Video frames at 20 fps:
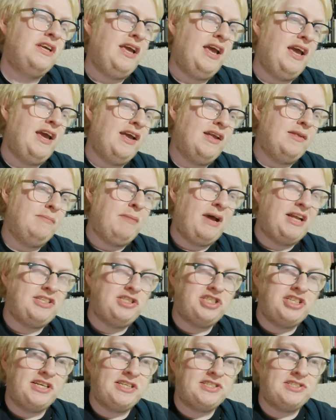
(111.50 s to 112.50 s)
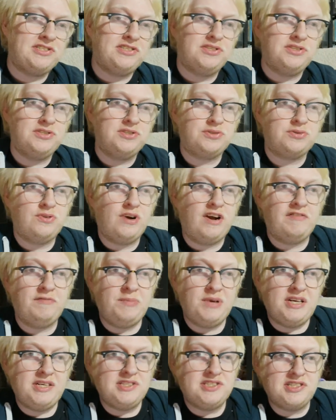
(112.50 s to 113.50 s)
in Manchester's craft
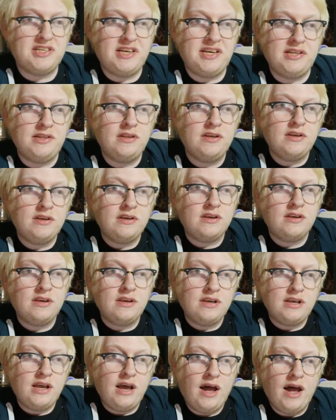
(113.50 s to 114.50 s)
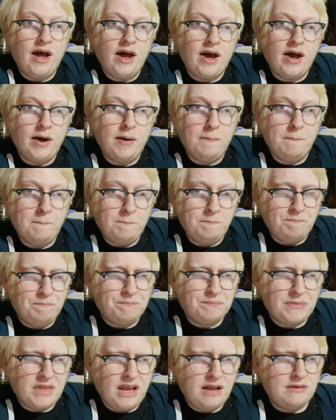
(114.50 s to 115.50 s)
beer scene. Um,
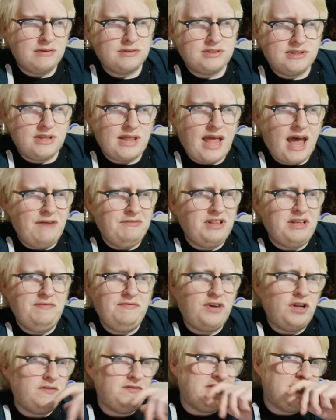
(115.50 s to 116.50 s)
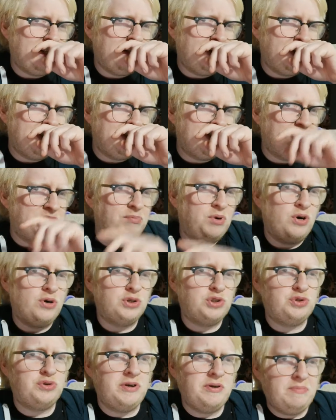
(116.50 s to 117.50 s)
heavily involved in the likes of
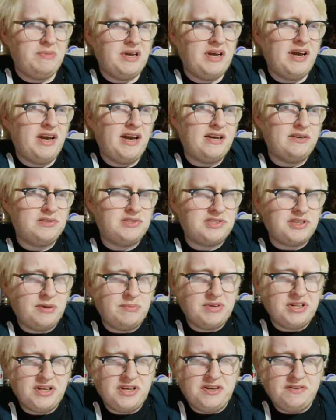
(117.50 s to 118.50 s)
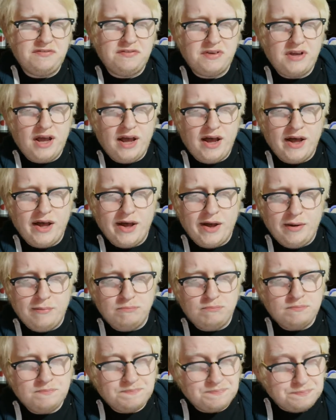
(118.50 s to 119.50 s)
Port Street Beer House, I believe.
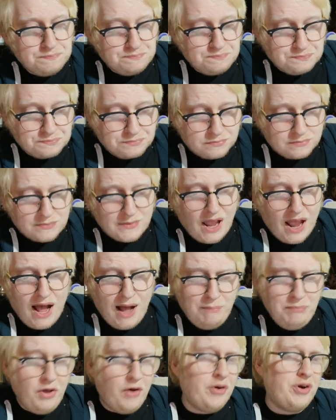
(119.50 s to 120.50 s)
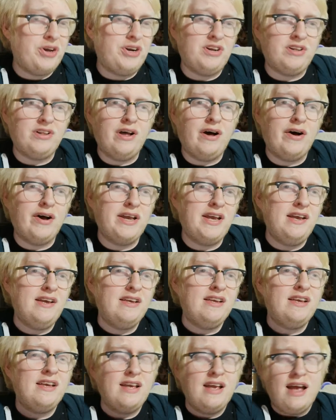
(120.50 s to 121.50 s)
Um, I'm not going to lie,
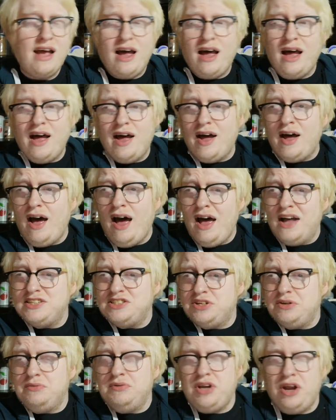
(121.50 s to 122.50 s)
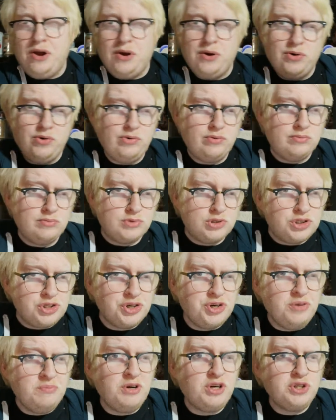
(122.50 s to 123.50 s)
uh, I don't know
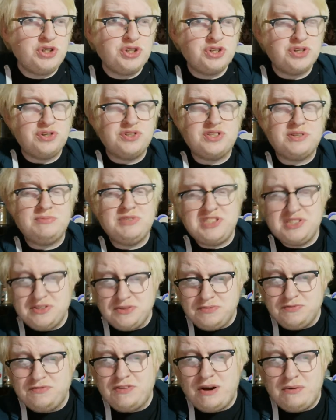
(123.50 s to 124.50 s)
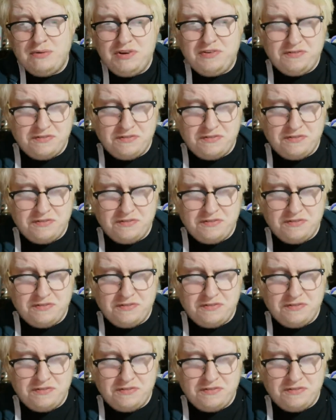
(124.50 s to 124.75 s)
too much because I'm still very